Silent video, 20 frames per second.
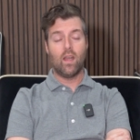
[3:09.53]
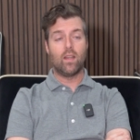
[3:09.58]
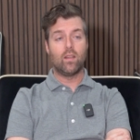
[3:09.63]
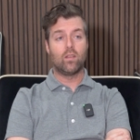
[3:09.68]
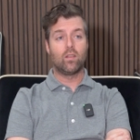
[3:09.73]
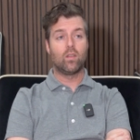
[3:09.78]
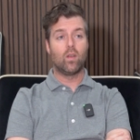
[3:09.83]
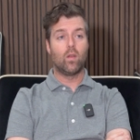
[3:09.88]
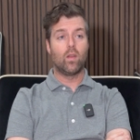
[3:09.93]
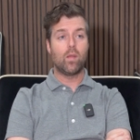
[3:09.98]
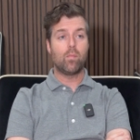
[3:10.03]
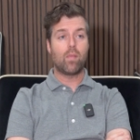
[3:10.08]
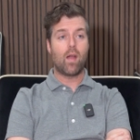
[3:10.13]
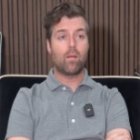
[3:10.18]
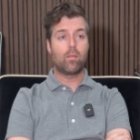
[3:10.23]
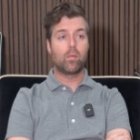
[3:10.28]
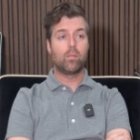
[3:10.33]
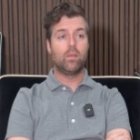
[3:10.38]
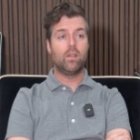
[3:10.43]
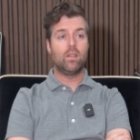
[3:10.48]
And so they
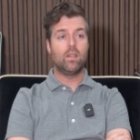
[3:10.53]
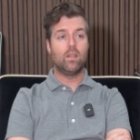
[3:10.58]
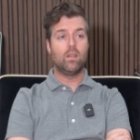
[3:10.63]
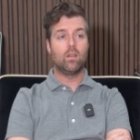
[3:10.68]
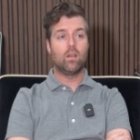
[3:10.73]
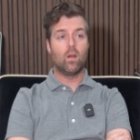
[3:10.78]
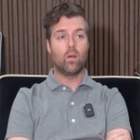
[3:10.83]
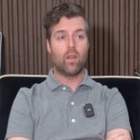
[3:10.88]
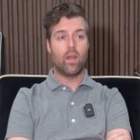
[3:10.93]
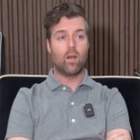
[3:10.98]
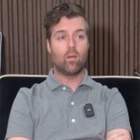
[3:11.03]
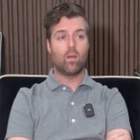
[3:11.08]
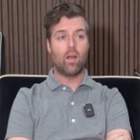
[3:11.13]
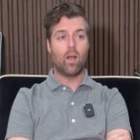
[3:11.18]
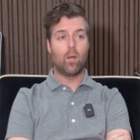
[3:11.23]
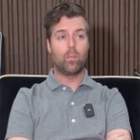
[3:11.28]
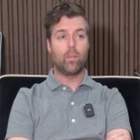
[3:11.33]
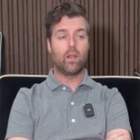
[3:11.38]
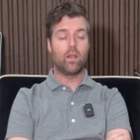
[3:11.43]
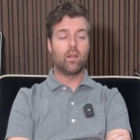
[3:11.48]
probably didn't go that
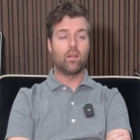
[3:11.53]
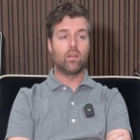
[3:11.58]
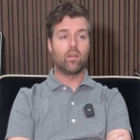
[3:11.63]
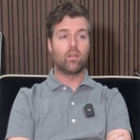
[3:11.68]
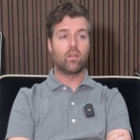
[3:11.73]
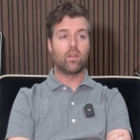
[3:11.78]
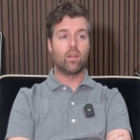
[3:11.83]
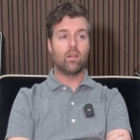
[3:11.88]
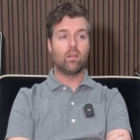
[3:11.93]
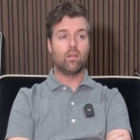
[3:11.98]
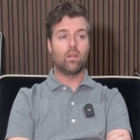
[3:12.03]
route because,